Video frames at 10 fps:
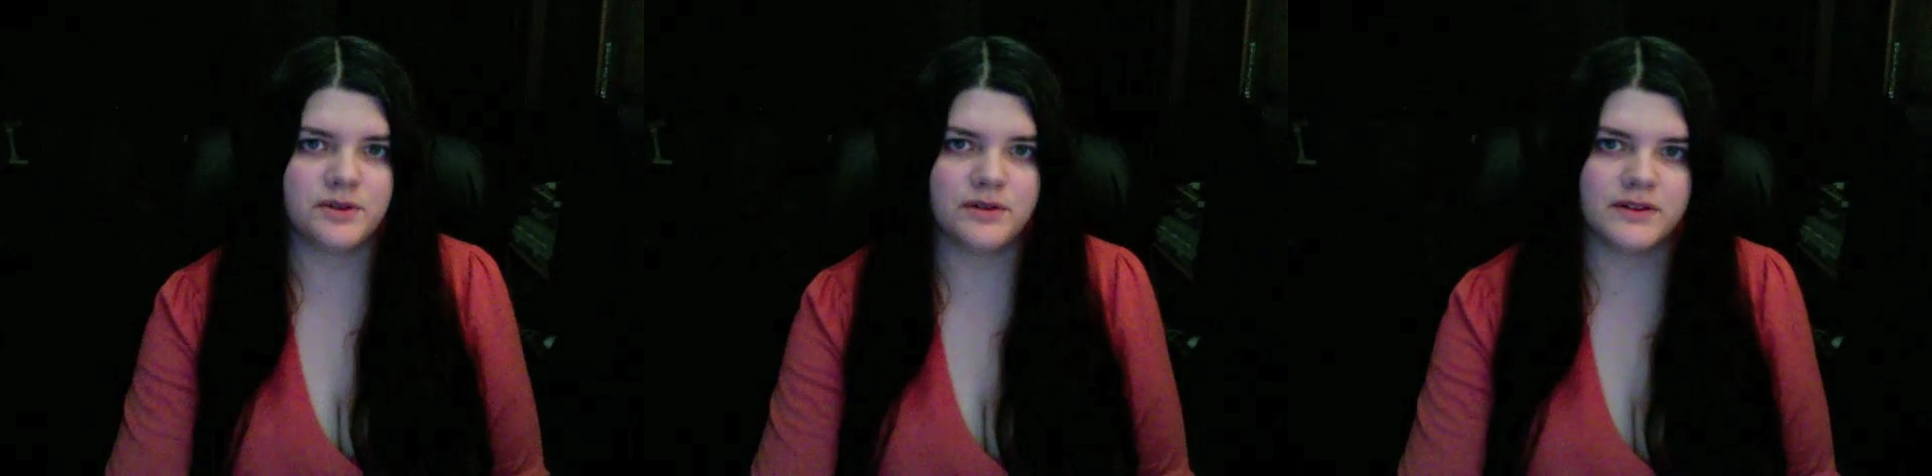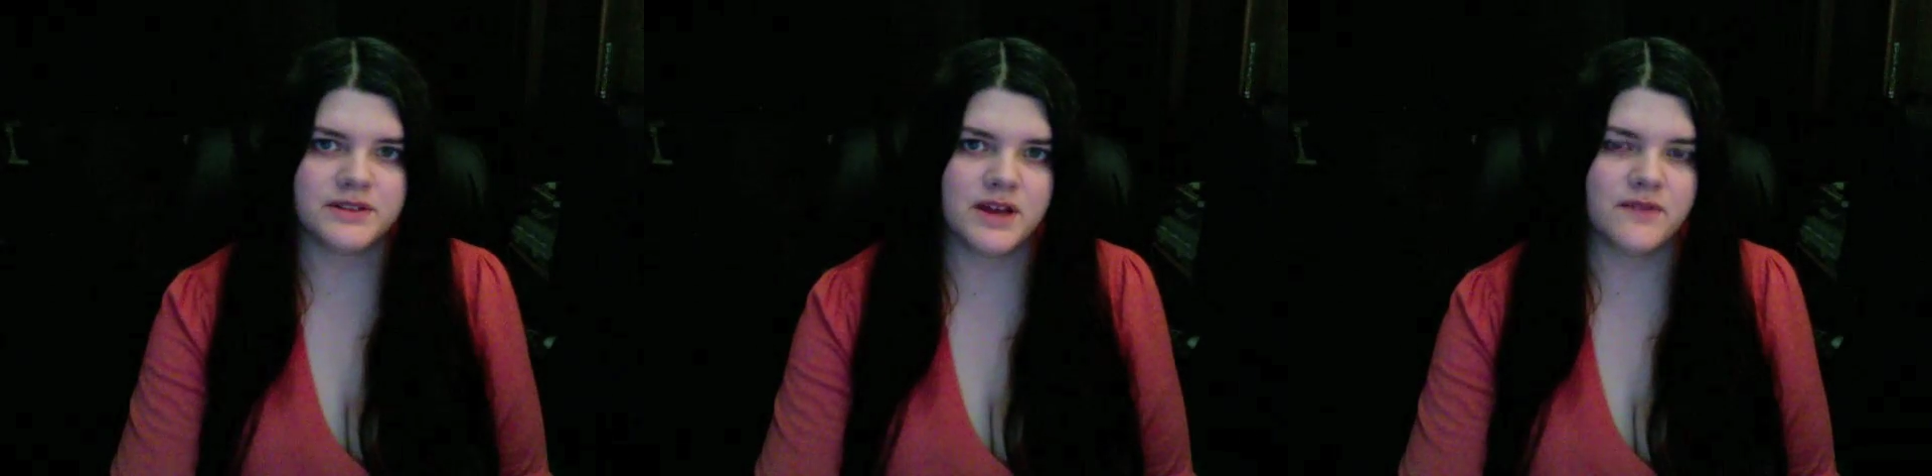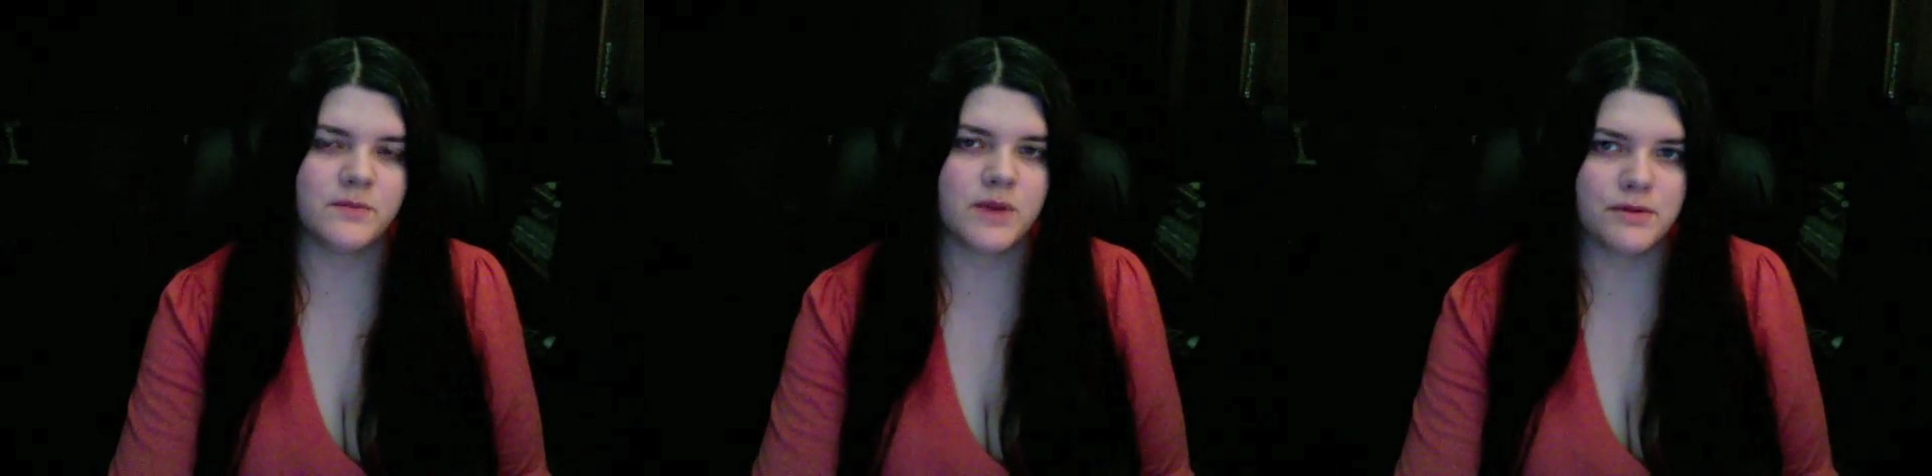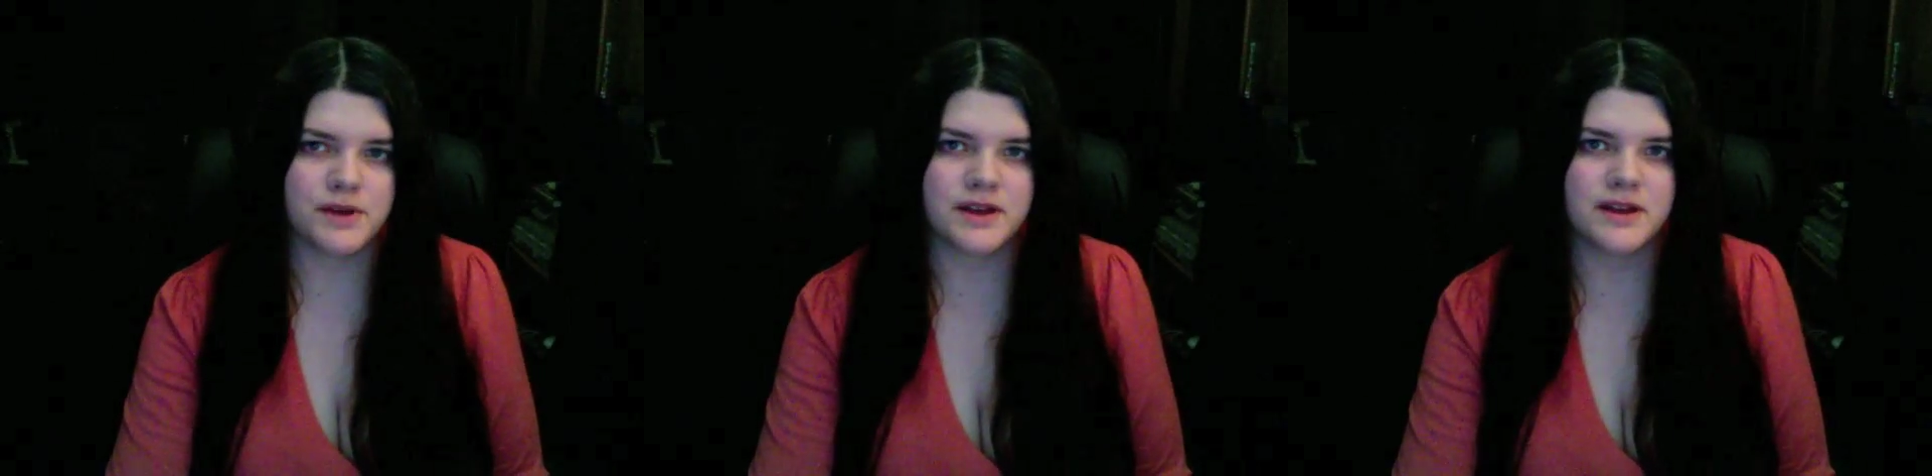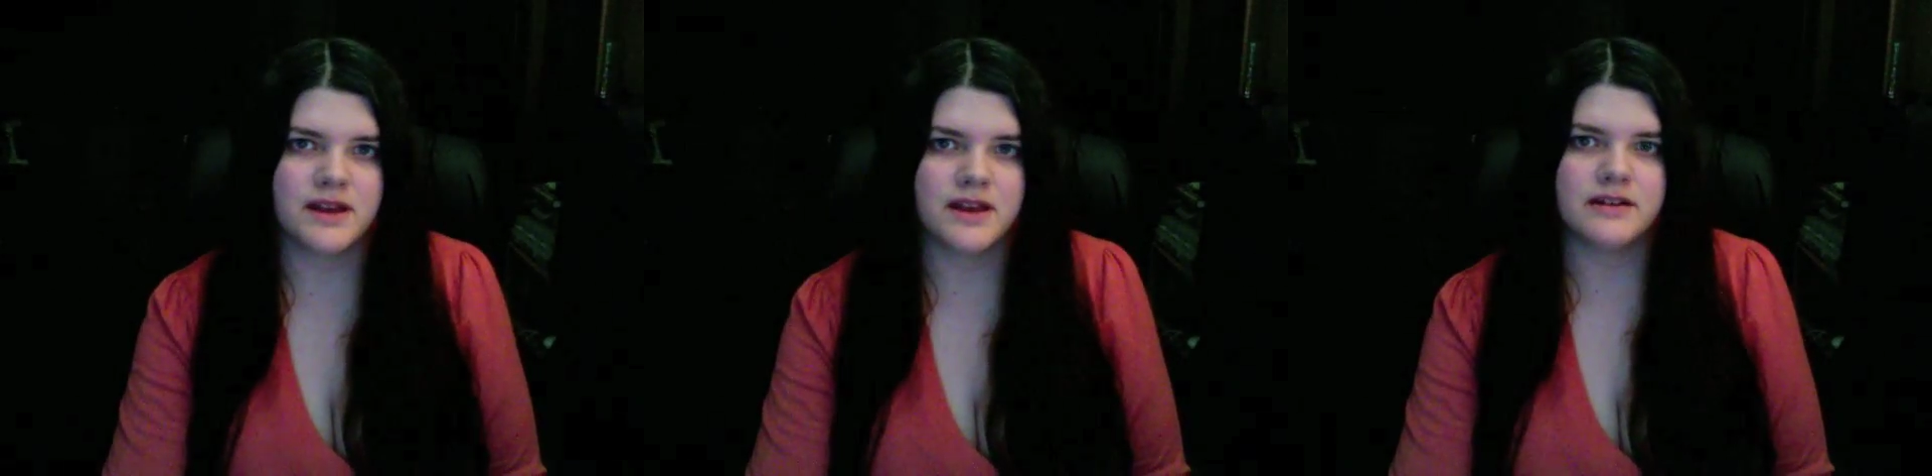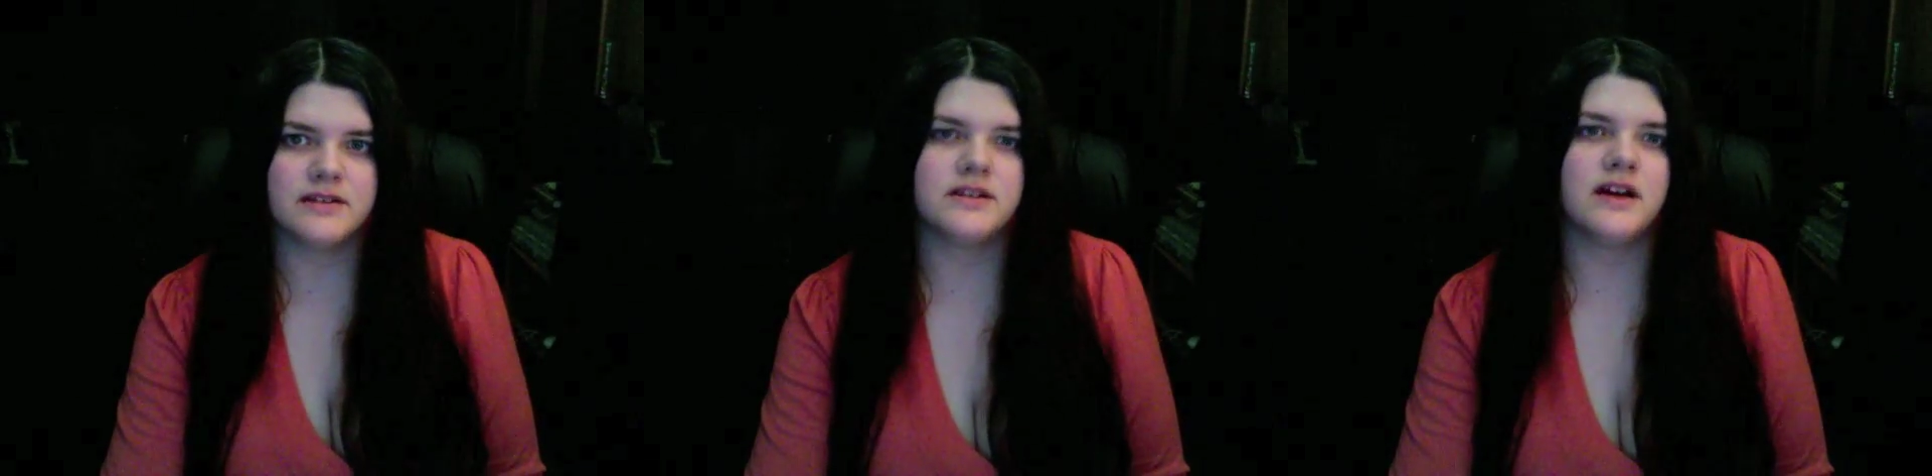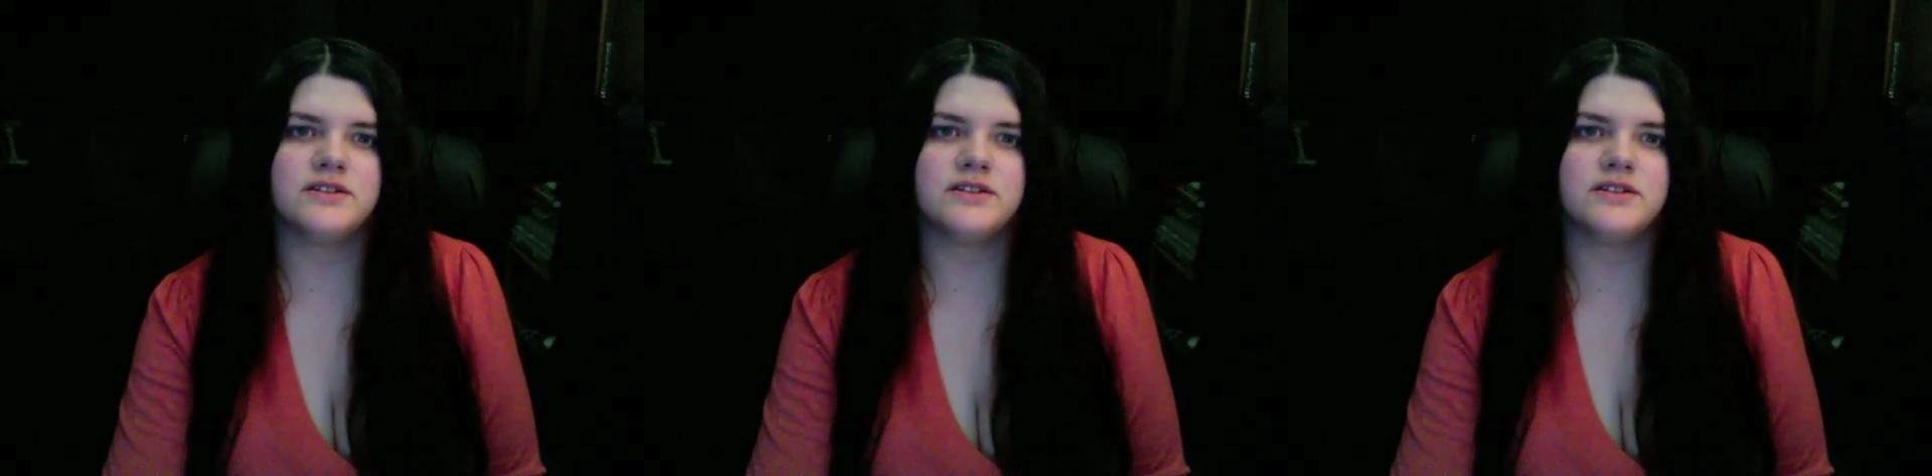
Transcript: of herself in public does not